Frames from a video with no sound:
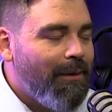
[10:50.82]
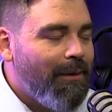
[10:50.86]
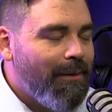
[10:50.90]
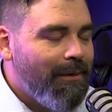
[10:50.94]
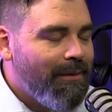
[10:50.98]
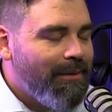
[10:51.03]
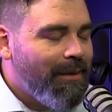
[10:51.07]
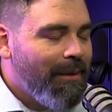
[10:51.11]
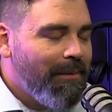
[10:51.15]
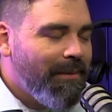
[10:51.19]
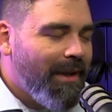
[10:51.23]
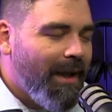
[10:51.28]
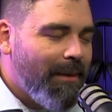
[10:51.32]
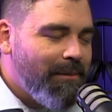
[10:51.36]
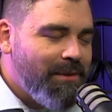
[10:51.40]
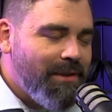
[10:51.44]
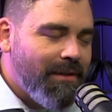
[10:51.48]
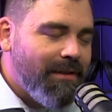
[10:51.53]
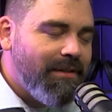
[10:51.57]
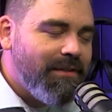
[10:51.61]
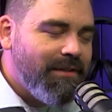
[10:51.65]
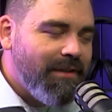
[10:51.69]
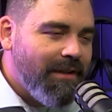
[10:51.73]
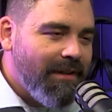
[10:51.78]
sometimes
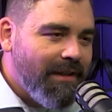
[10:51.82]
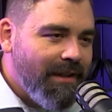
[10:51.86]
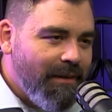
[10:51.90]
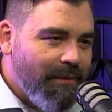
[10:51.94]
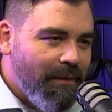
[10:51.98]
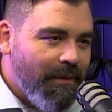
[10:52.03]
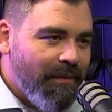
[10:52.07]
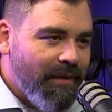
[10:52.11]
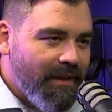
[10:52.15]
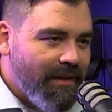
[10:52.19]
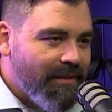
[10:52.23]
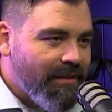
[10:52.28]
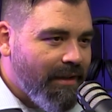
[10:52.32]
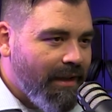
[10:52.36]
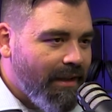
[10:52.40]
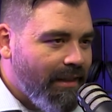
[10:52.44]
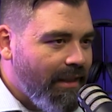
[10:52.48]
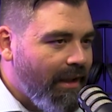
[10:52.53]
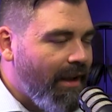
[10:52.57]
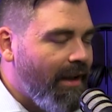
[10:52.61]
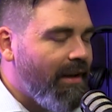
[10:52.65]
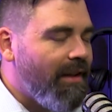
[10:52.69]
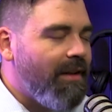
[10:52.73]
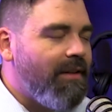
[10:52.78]
you leave events like
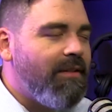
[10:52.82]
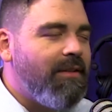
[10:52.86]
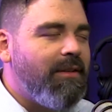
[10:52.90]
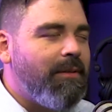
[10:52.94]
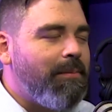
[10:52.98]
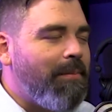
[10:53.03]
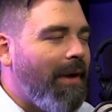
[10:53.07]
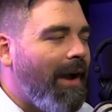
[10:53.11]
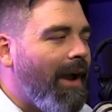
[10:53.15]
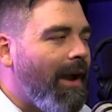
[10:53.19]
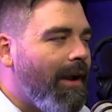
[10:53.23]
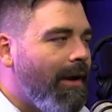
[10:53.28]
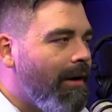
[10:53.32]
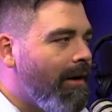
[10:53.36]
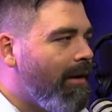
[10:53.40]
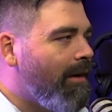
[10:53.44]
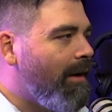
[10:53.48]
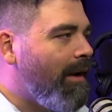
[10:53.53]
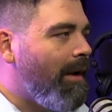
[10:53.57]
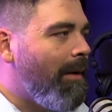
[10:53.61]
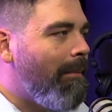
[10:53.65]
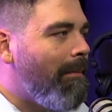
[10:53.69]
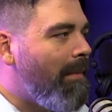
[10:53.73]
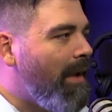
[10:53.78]
that inspired
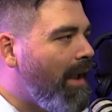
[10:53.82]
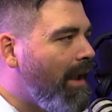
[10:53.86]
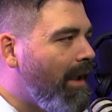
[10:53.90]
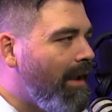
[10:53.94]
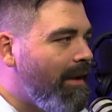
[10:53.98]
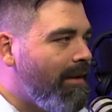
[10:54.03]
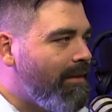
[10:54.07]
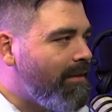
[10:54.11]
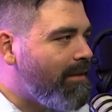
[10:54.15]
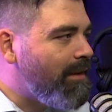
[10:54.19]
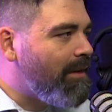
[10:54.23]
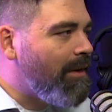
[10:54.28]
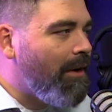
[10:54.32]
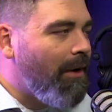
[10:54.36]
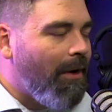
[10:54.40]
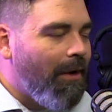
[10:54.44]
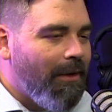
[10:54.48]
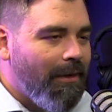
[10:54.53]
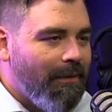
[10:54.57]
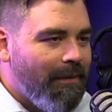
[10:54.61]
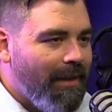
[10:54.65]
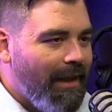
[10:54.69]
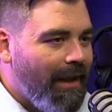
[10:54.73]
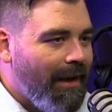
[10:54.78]
and amazed and
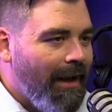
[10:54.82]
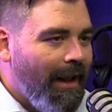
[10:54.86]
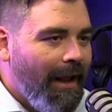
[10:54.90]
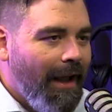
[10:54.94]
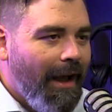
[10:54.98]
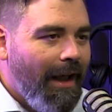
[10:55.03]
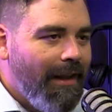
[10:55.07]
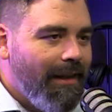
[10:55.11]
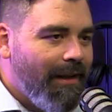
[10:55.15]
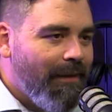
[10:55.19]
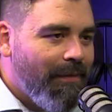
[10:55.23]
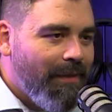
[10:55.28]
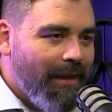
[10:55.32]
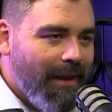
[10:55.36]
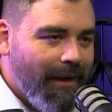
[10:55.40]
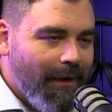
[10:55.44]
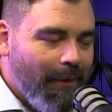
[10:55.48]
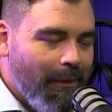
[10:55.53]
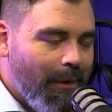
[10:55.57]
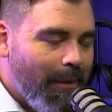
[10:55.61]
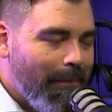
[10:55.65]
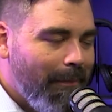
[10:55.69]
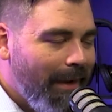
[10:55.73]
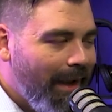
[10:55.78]
all of that. I left that
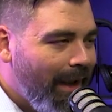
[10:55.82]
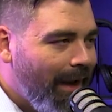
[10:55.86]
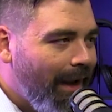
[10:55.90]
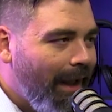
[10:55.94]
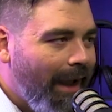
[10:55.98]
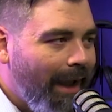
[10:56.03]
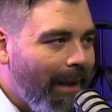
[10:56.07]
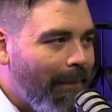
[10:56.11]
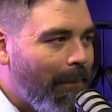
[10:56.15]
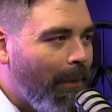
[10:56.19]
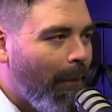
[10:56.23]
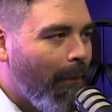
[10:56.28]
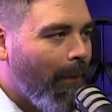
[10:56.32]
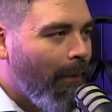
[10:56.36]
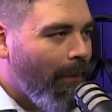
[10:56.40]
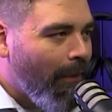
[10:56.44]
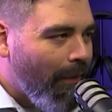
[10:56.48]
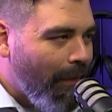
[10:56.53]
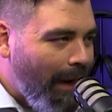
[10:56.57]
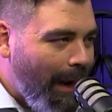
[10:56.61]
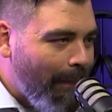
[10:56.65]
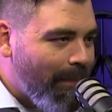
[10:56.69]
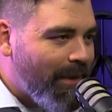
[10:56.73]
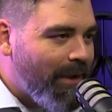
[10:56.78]
going, man, I am a
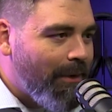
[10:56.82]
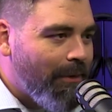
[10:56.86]
crappy